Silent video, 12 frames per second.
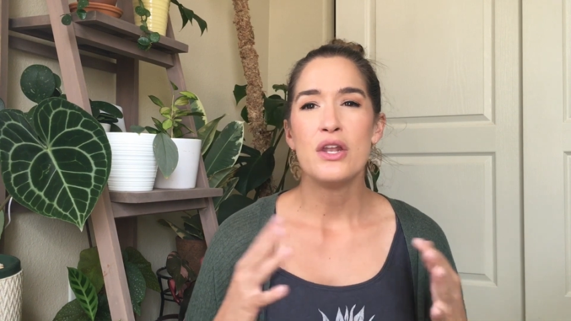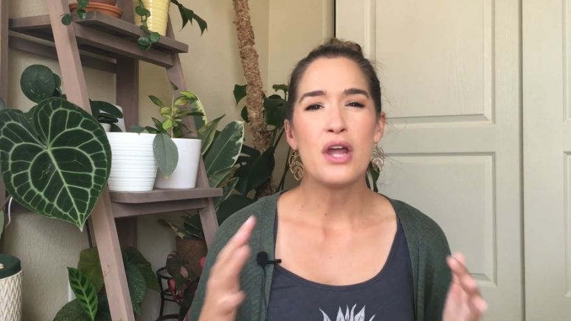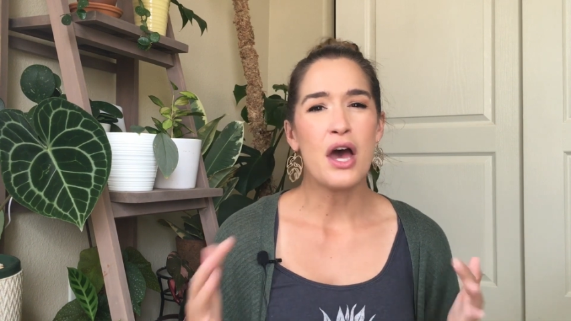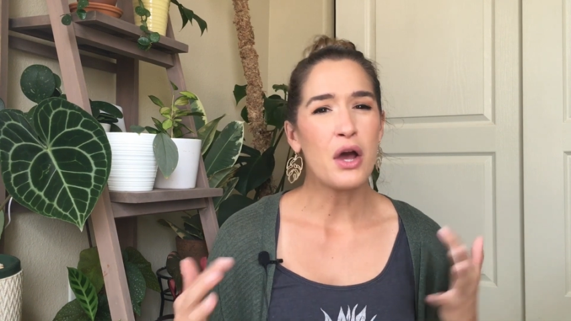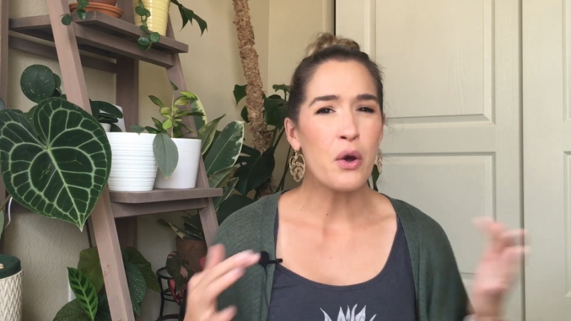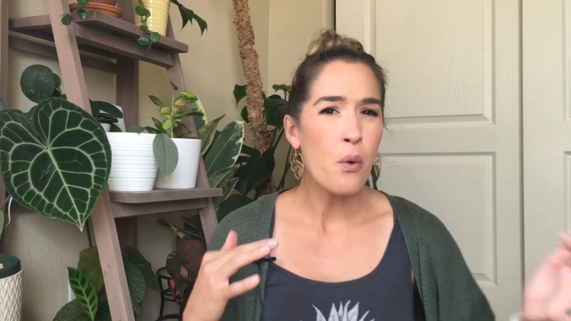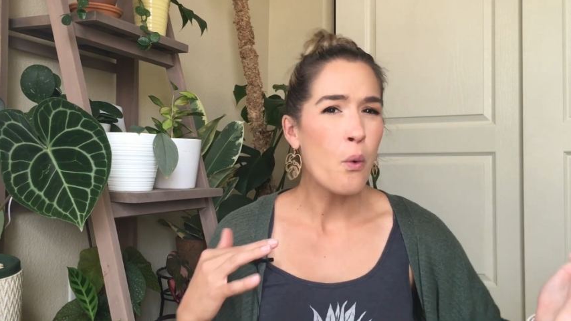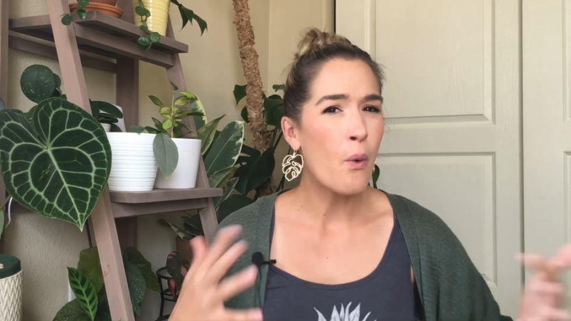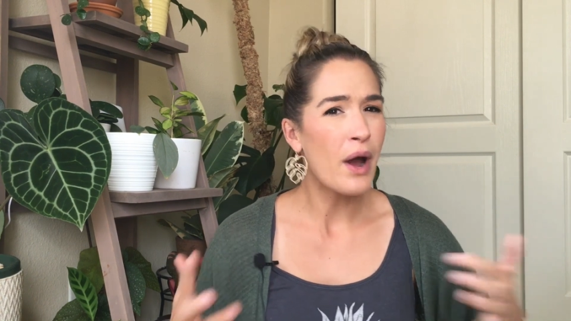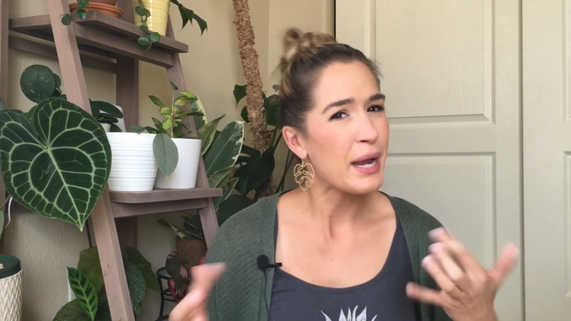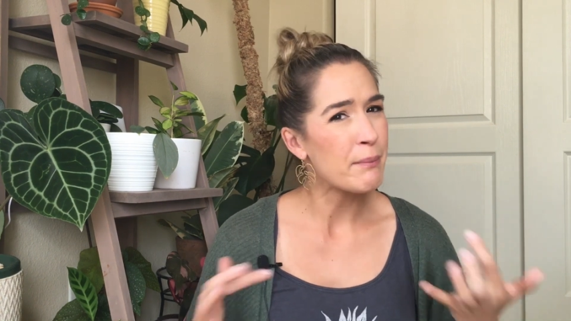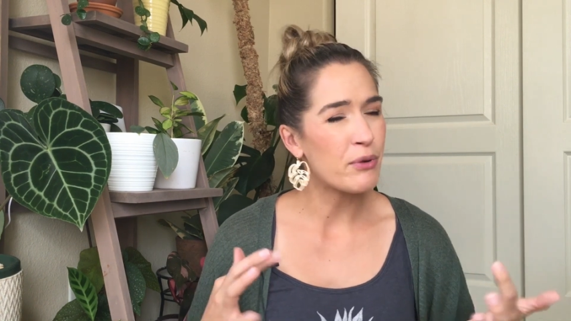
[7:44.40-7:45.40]
not
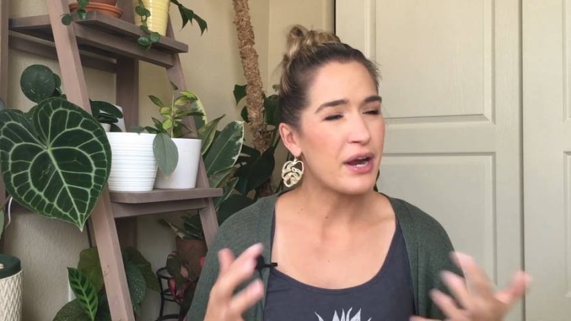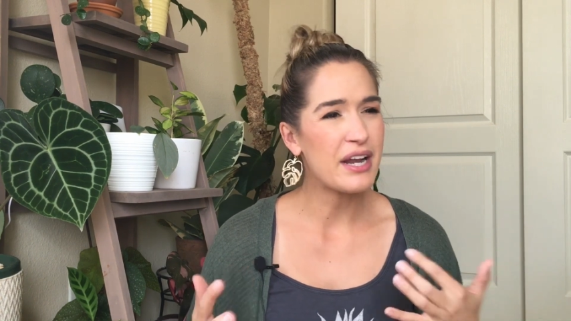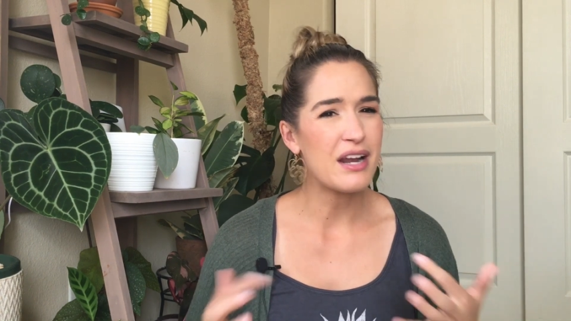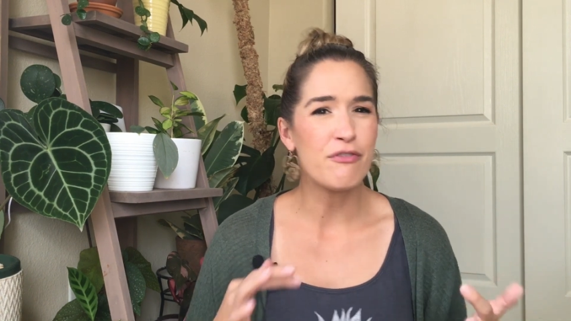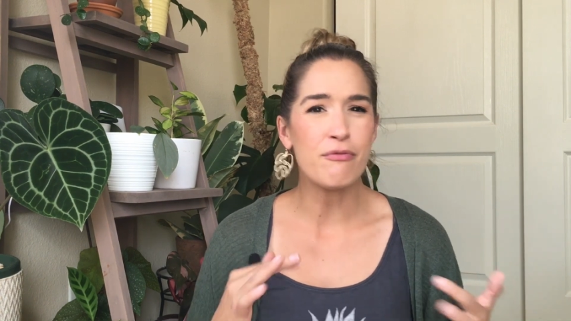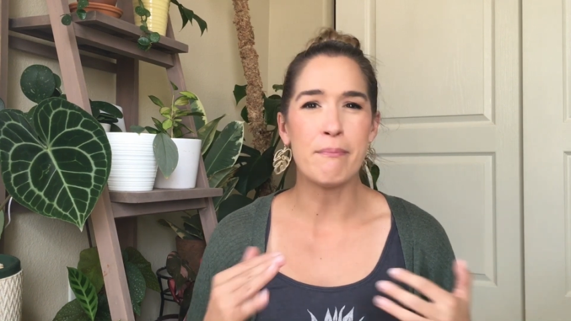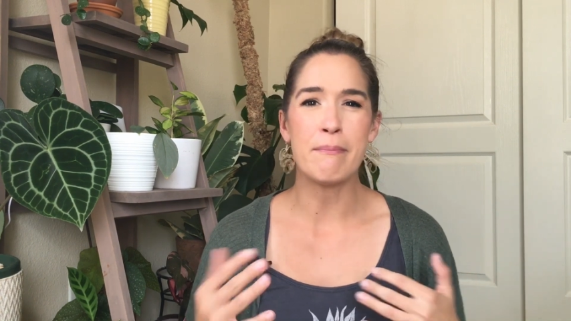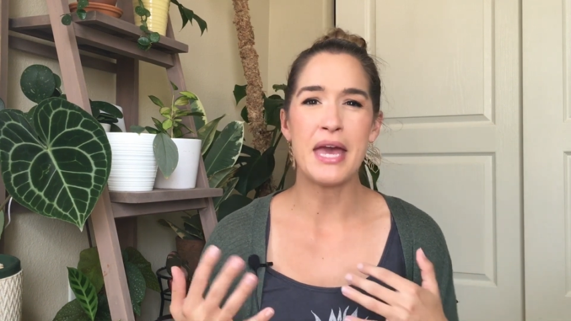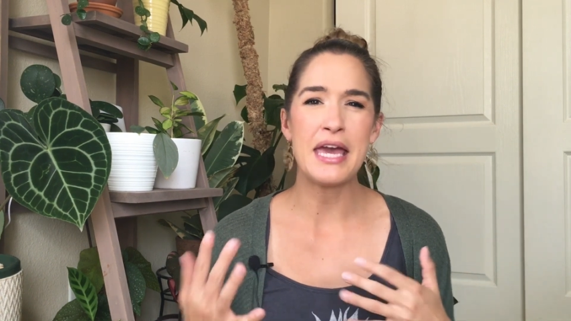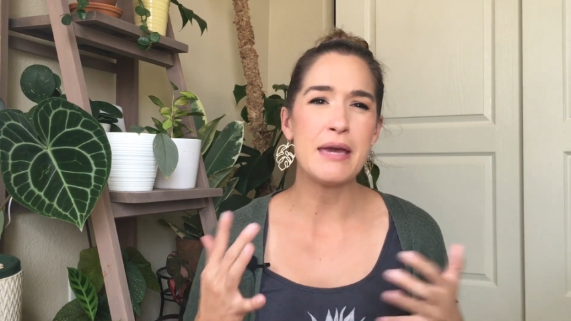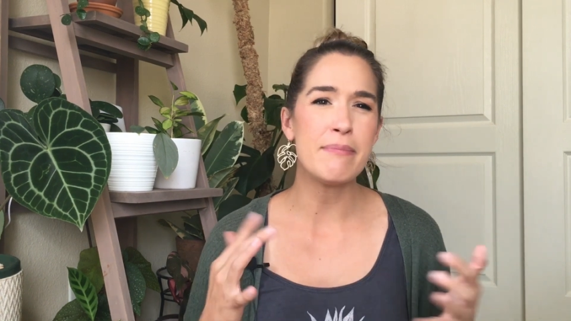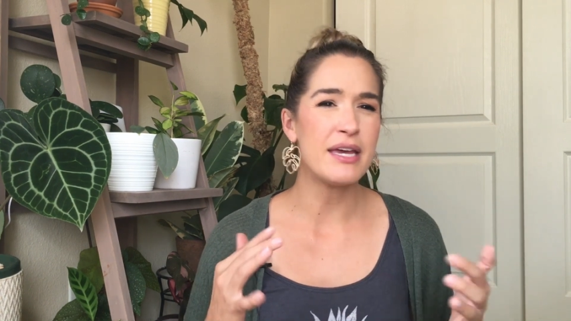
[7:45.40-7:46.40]
quite bright enough.
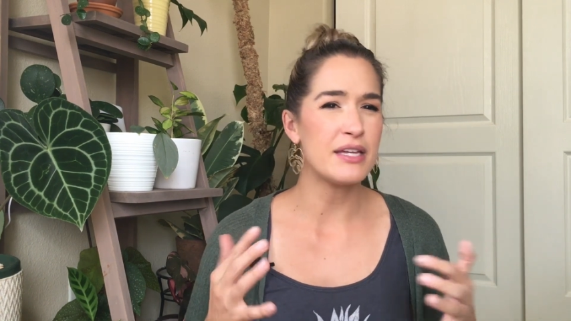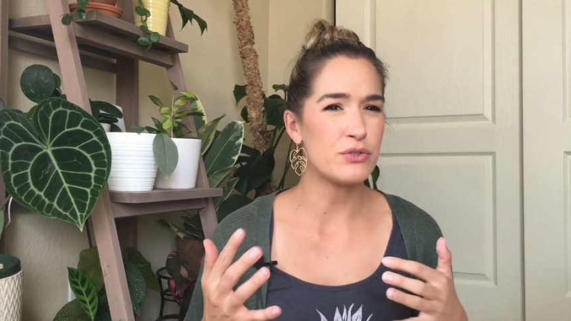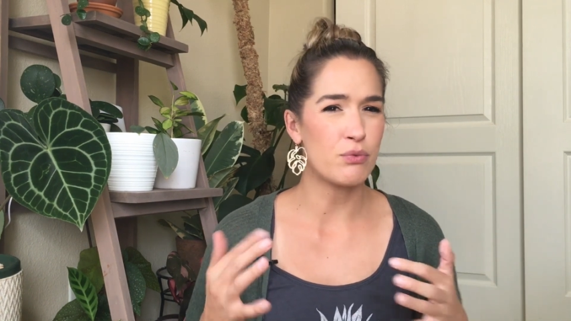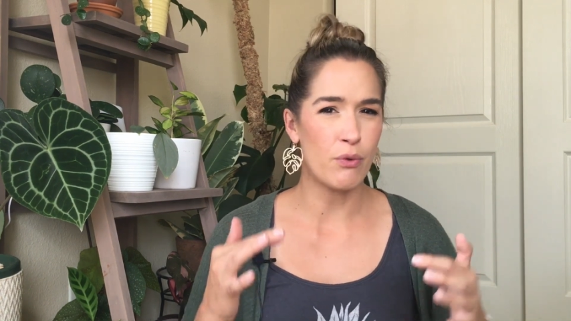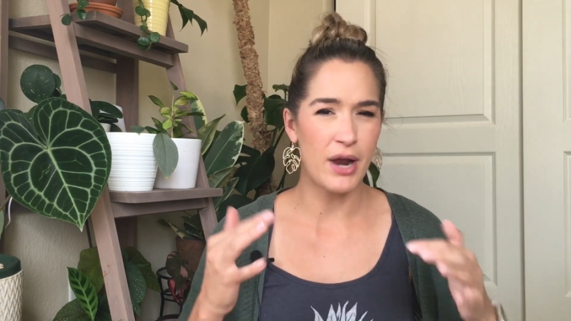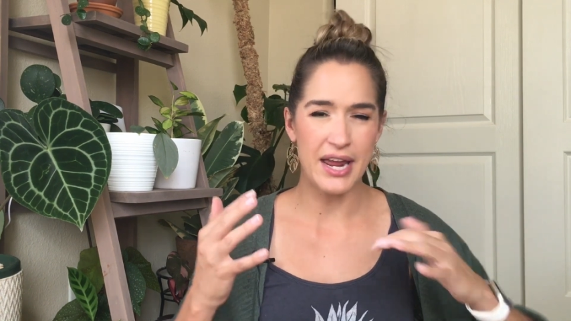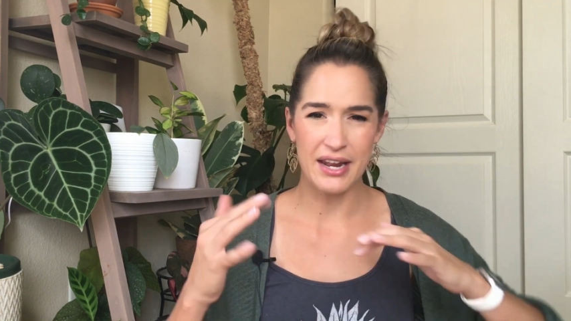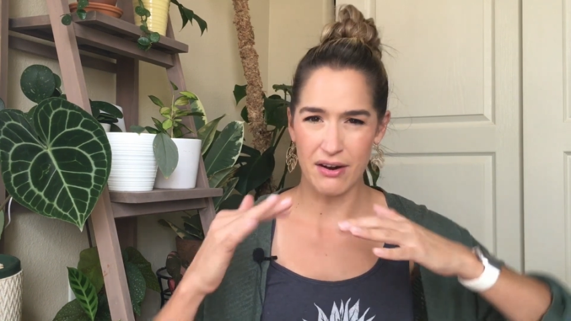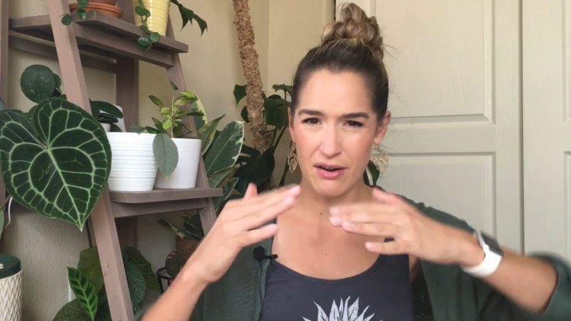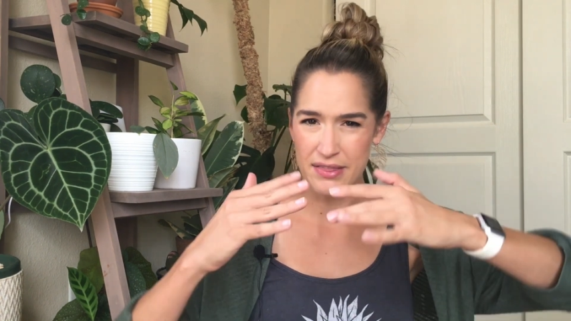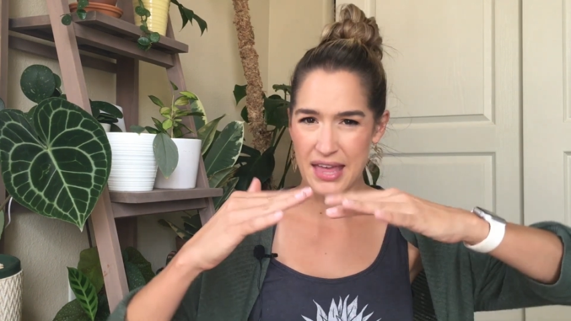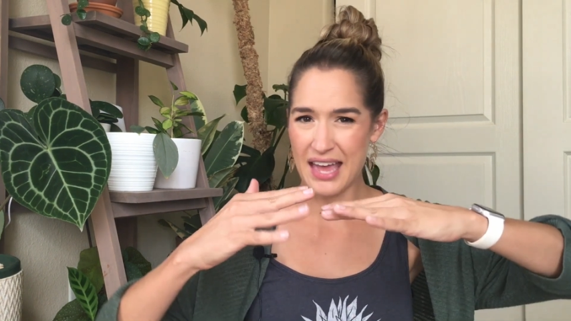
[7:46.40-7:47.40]
Maybe it's right
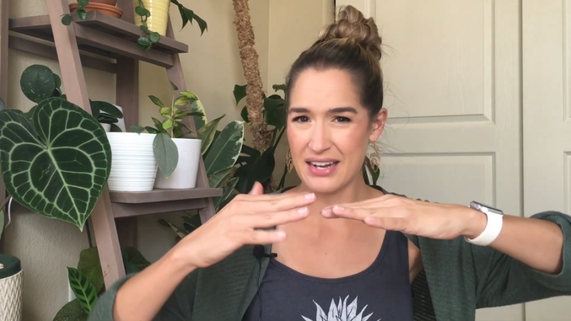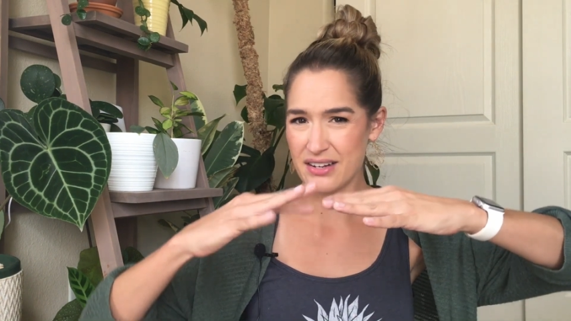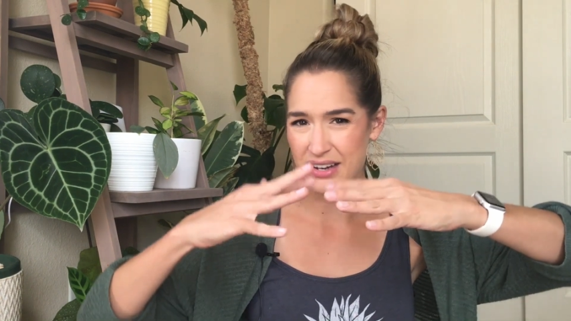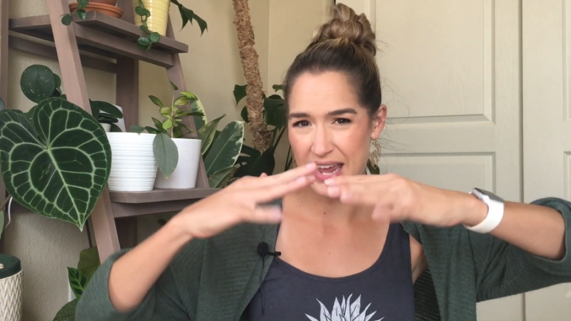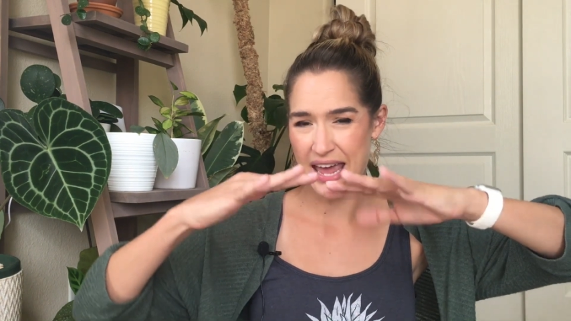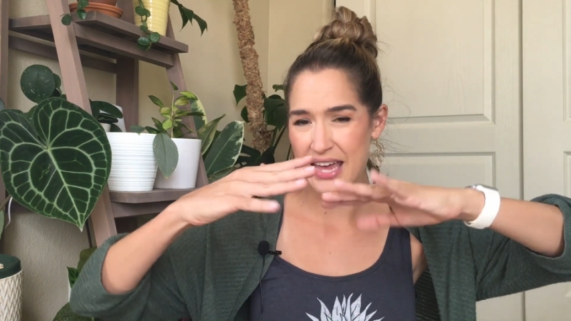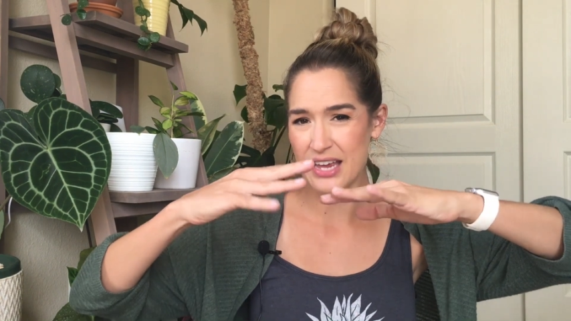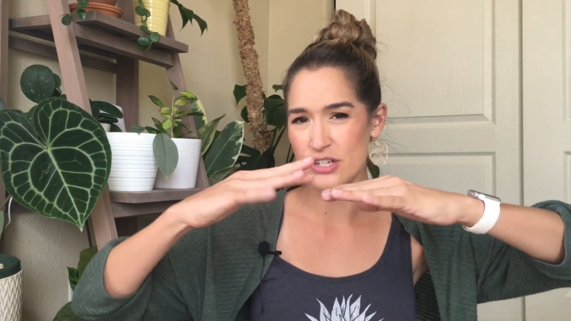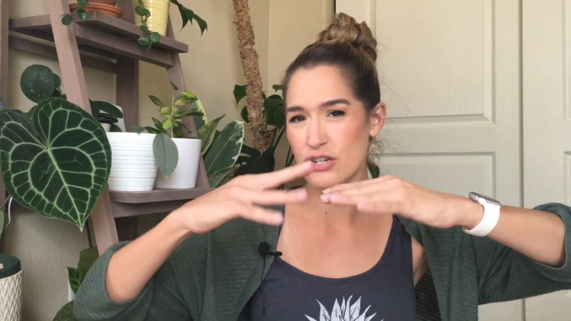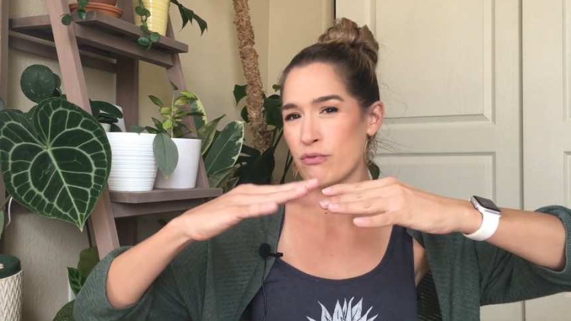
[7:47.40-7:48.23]
on that edge.